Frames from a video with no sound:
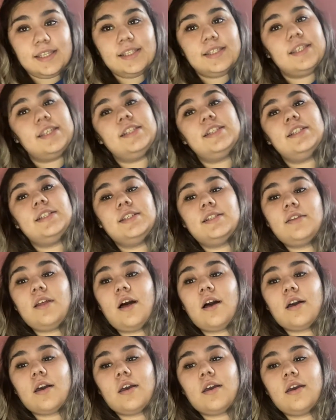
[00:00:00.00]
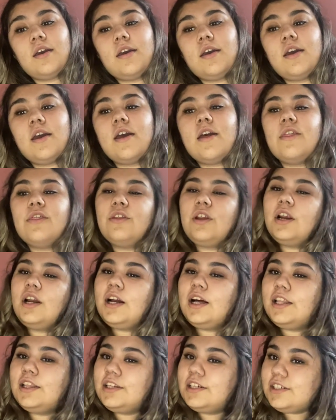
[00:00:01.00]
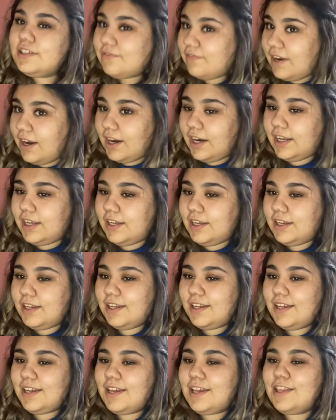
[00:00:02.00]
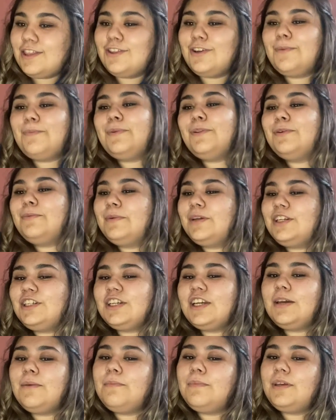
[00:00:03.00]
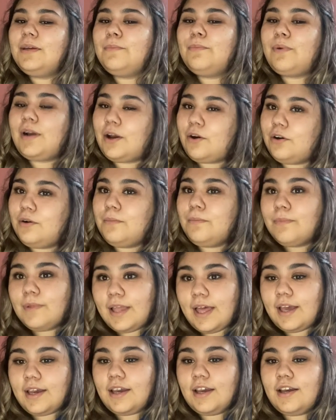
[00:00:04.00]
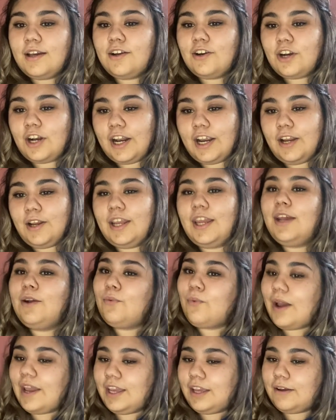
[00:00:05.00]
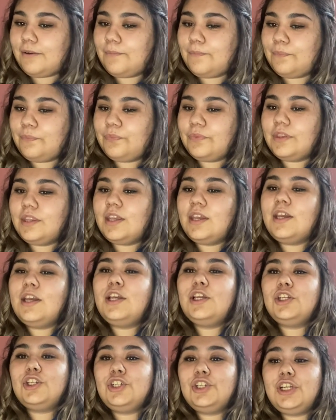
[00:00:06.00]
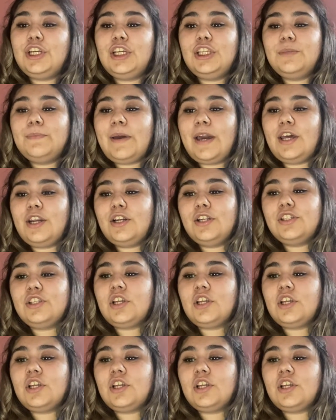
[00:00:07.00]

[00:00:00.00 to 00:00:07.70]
inches long. Their colors vary. Their plumage can be brown, black, gray, and white. Streaked patterns are